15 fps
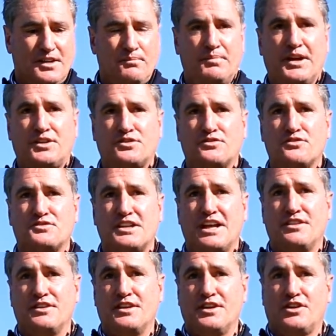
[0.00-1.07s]
pictures
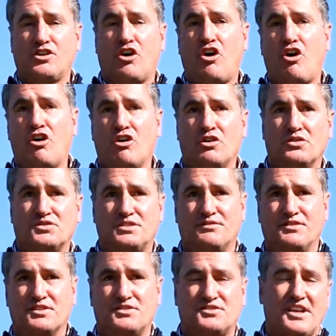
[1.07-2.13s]
and the calls of
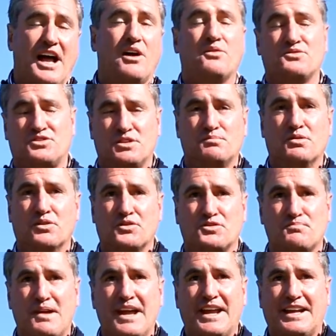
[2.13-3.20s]
the sounds the birds
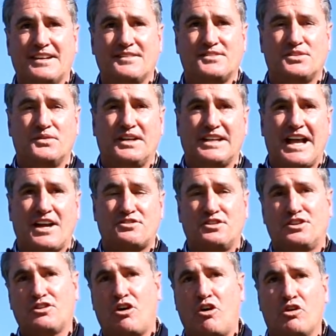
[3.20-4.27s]
make, so he can actually
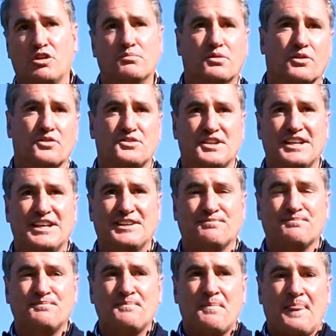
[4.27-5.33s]
call the birds
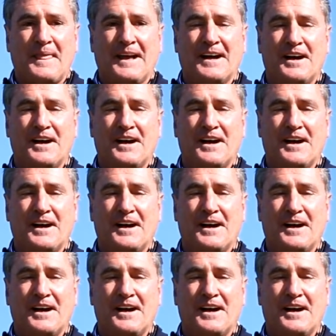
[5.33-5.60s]
in.